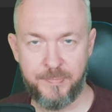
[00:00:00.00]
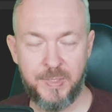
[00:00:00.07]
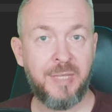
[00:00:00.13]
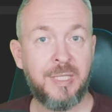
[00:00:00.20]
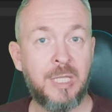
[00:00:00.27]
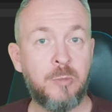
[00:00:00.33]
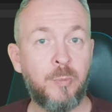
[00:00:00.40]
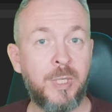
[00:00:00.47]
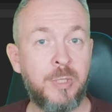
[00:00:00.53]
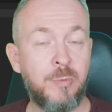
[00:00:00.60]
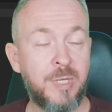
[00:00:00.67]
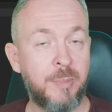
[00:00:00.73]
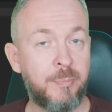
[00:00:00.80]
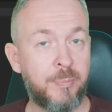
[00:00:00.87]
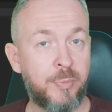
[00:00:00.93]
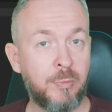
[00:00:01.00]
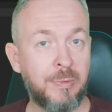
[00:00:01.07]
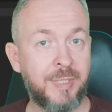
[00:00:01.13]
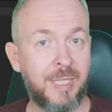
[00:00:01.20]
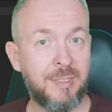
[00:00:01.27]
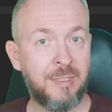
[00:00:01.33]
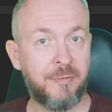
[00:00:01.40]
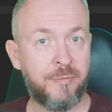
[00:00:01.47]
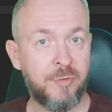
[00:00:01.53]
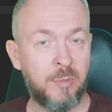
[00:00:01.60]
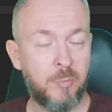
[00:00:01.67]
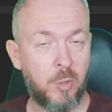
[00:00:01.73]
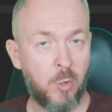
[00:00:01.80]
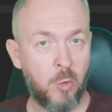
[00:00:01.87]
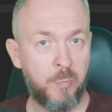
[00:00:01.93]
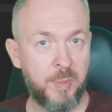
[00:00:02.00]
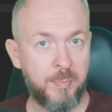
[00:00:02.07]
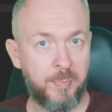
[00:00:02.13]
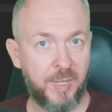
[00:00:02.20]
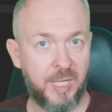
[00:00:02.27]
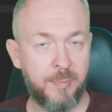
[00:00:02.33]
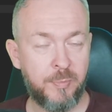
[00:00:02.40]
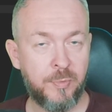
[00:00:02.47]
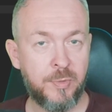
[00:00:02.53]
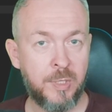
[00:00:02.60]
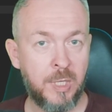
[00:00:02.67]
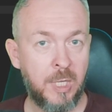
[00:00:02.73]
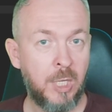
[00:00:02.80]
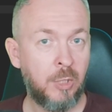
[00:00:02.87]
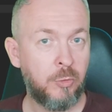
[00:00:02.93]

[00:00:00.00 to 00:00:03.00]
And that way you can pull data from Open Plantbook